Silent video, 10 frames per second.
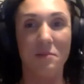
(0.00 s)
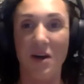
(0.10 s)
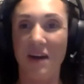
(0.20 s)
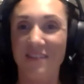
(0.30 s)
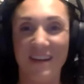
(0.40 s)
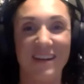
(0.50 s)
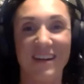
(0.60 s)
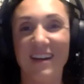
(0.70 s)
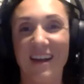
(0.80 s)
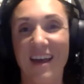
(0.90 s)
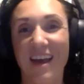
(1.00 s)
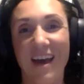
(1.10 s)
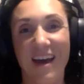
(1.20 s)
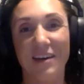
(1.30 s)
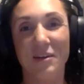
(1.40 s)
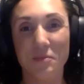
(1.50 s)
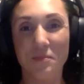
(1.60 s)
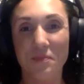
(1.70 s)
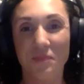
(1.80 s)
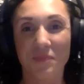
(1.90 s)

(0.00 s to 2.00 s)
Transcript: a moderator. Um,